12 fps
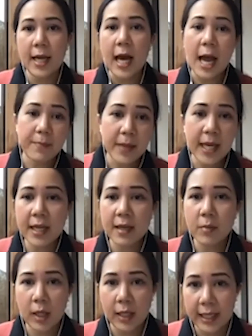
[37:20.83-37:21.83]
I ping him
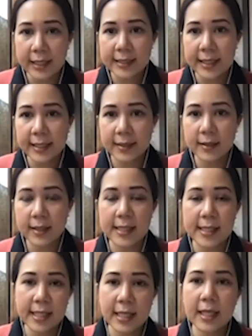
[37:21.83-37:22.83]
on LinkedIn and
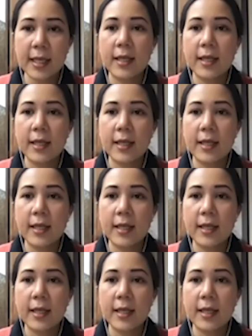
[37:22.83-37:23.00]
say,